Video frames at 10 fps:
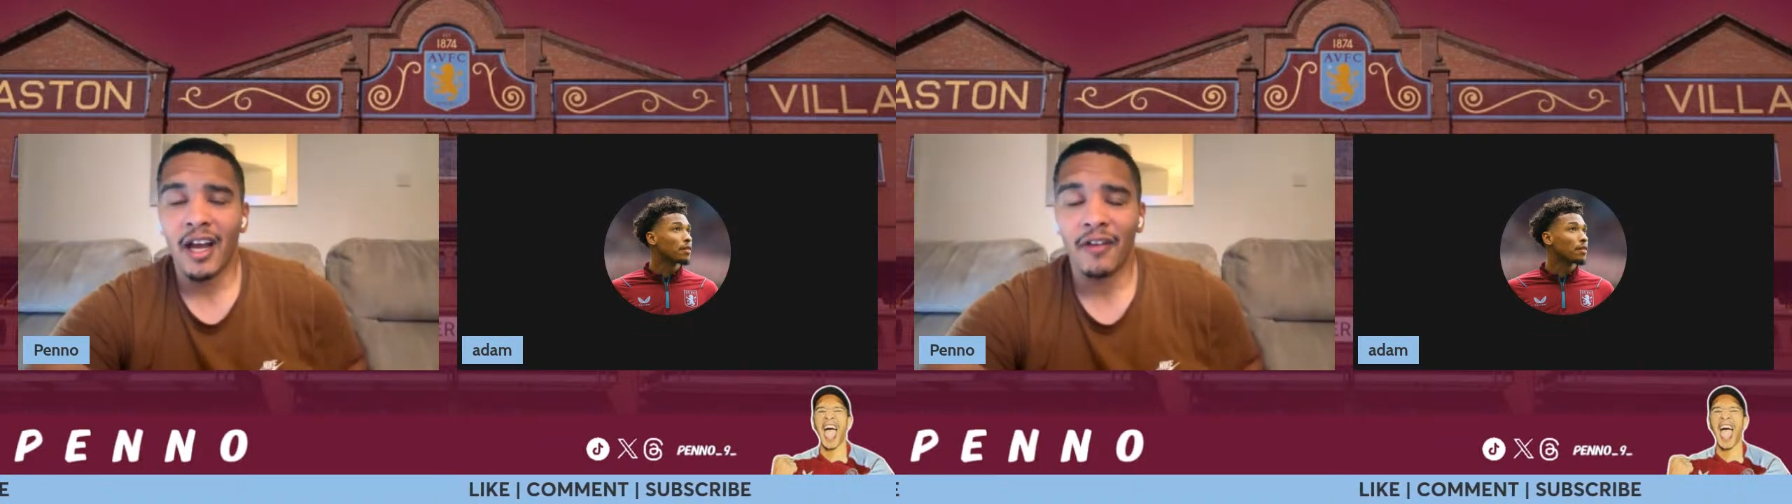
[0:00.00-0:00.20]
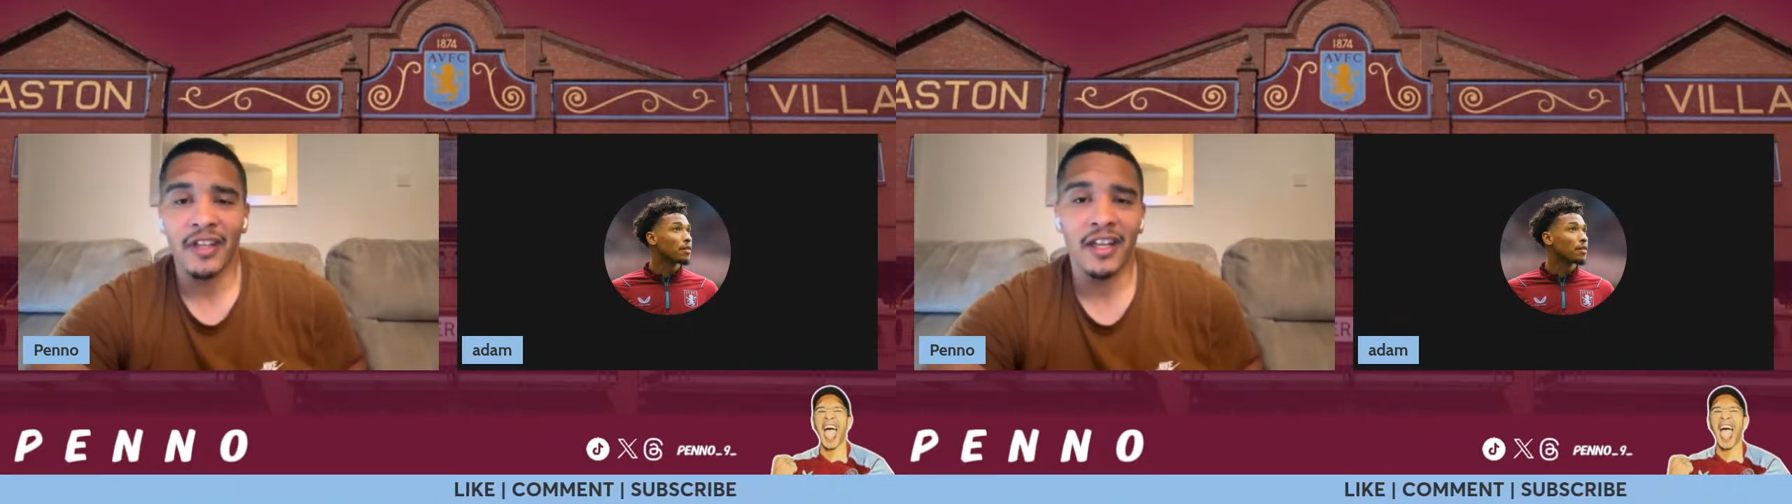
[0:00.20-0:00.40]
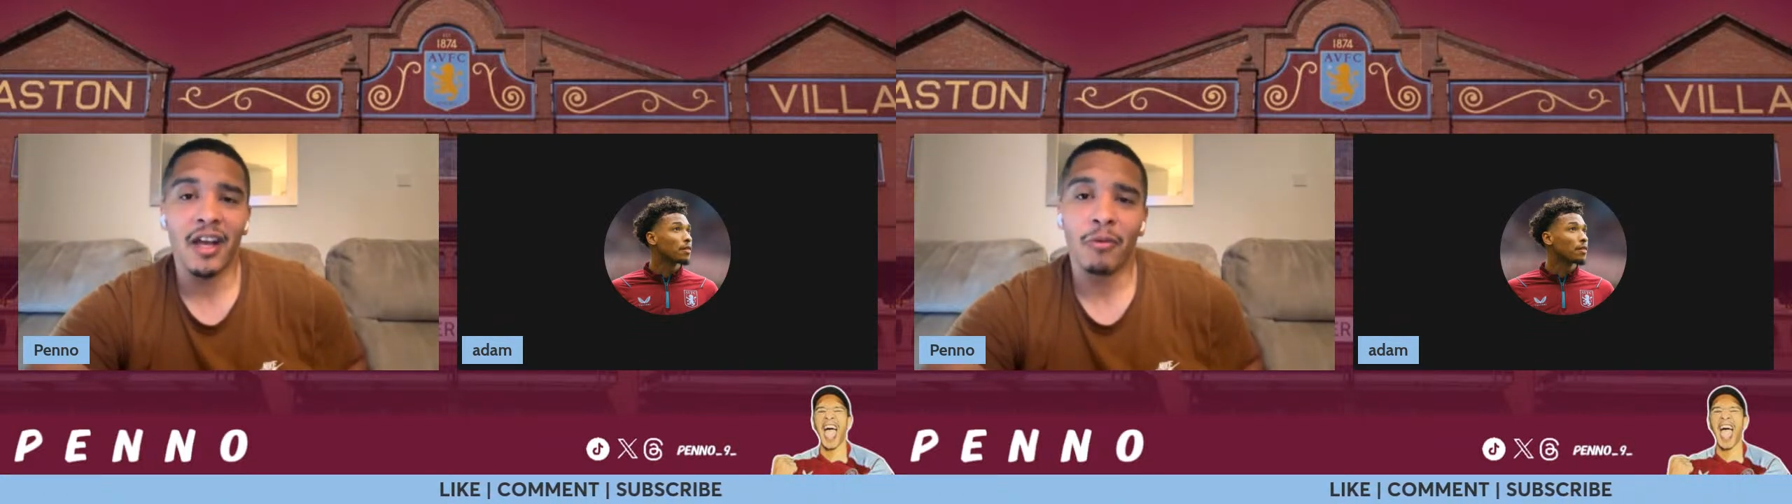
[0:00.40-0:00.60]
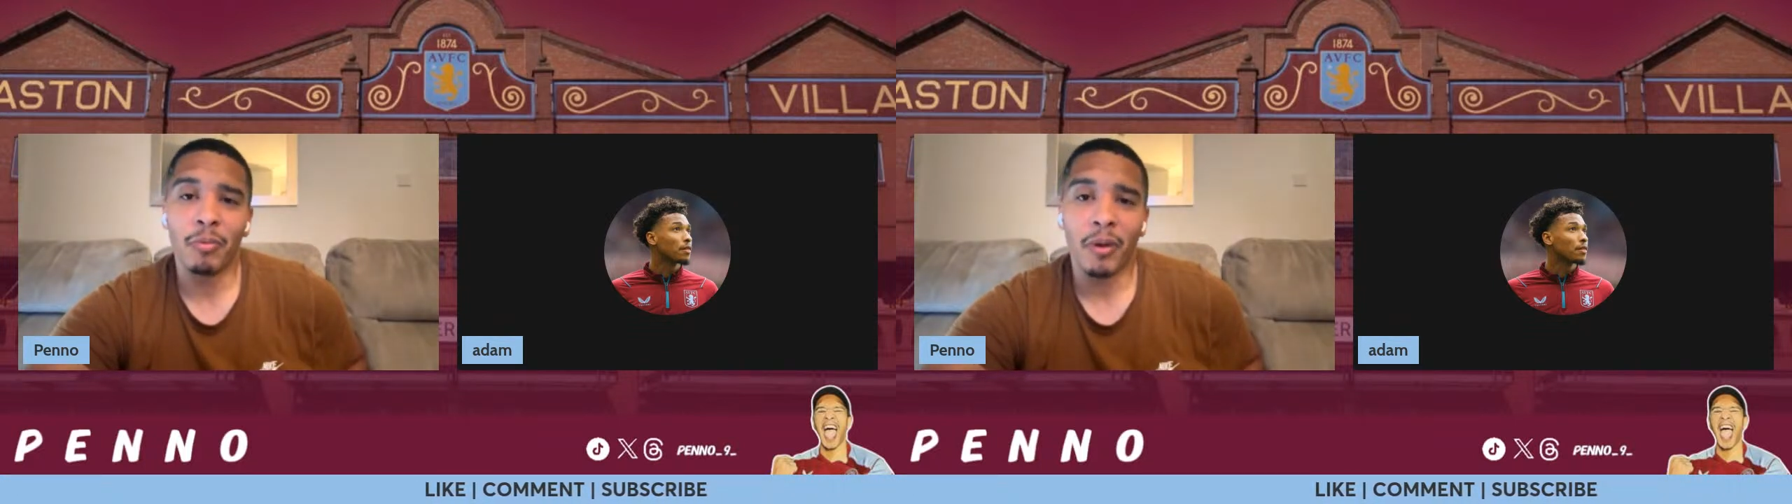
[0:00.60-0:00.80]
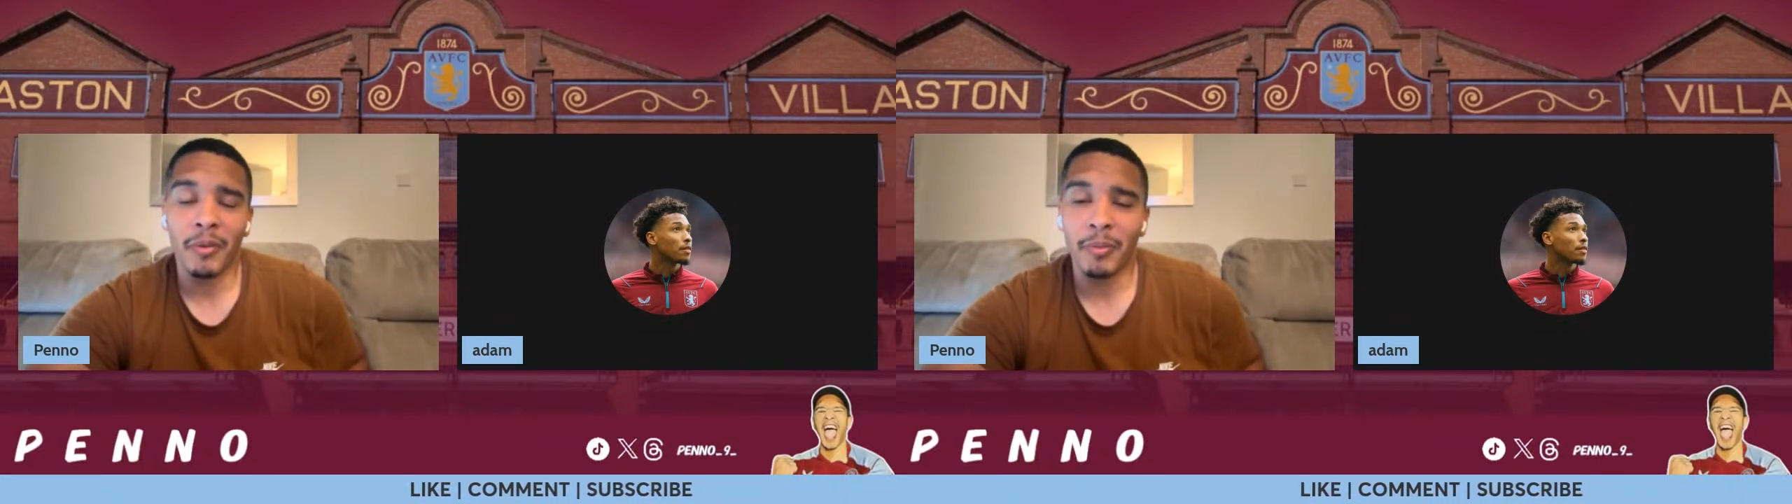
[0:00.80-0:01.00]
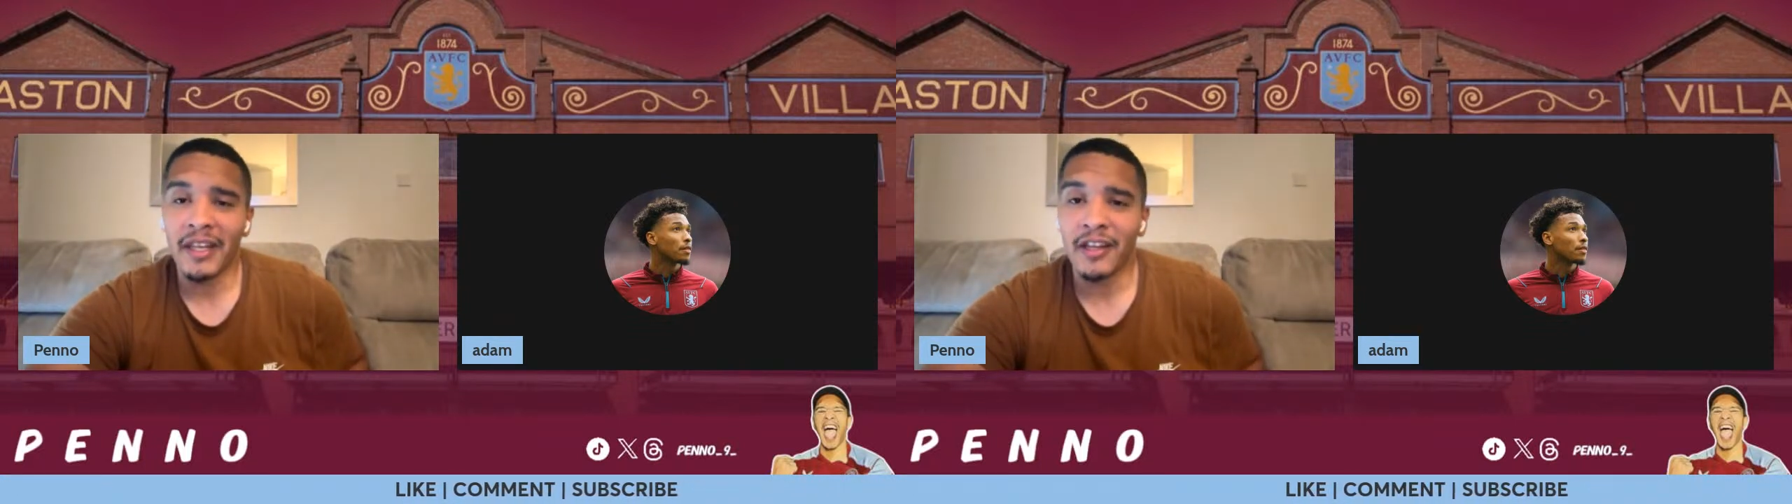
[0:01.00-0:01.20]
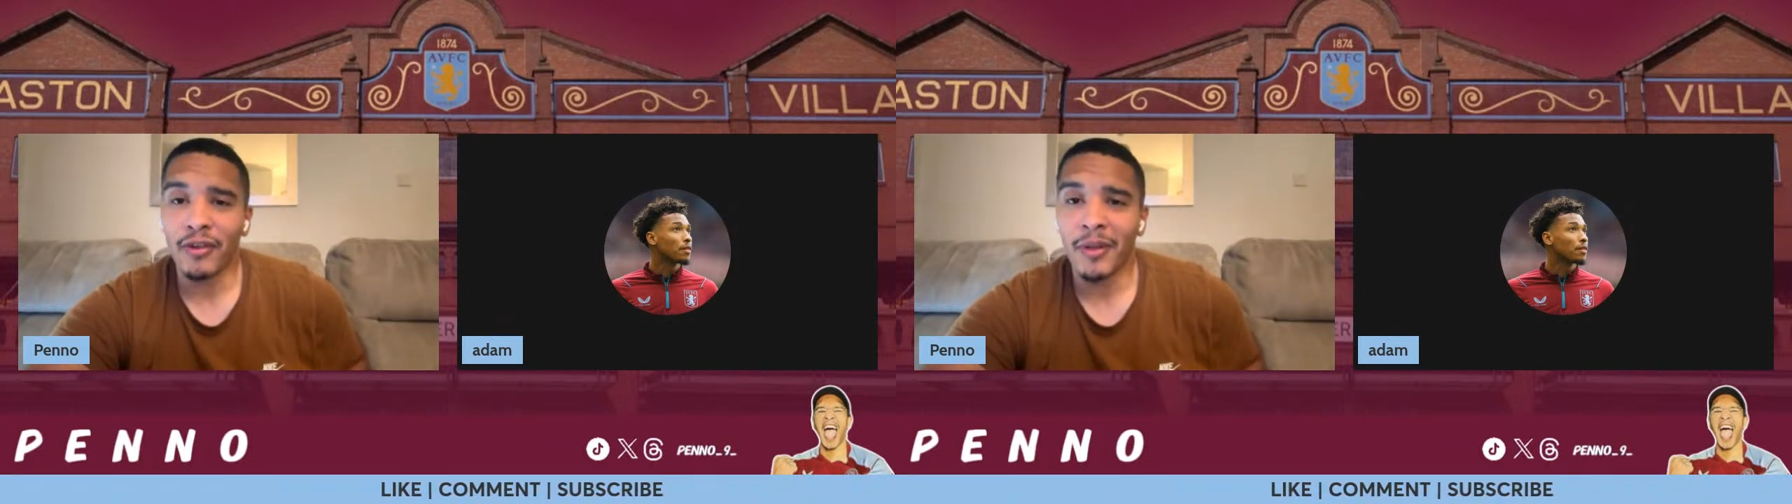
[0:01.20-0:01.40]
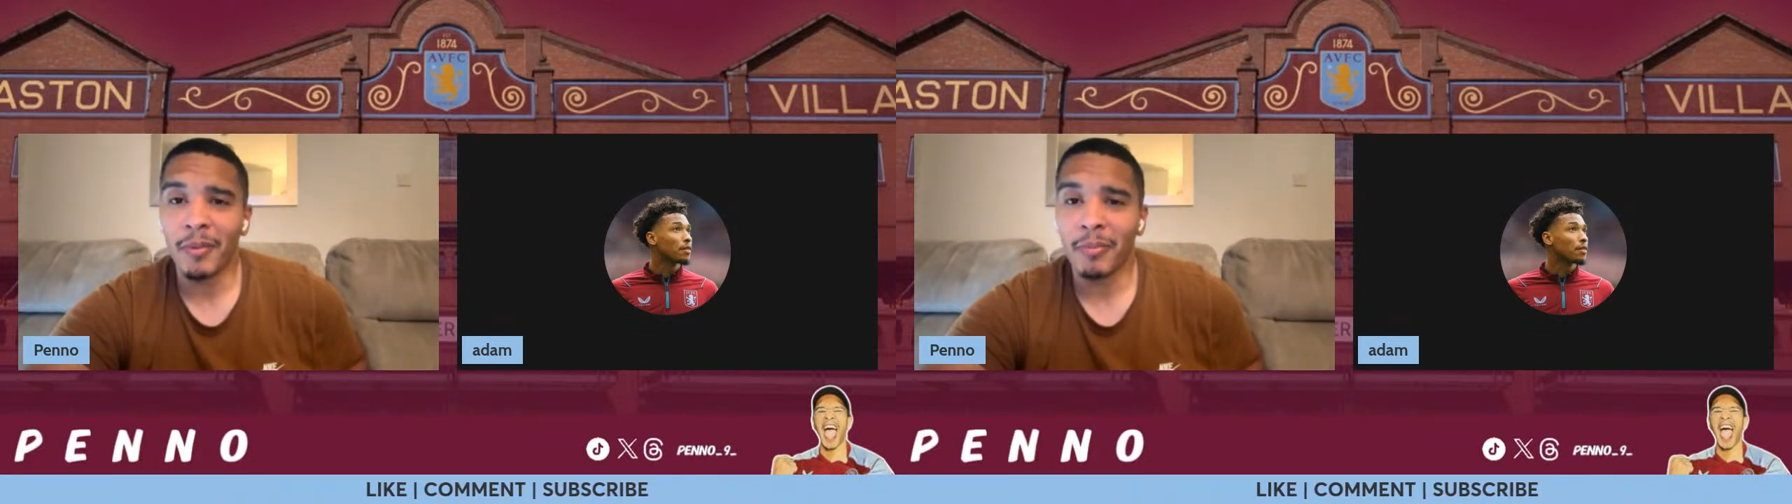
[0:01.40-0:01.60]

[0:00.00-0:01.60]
I think a lot will probably be in agreement,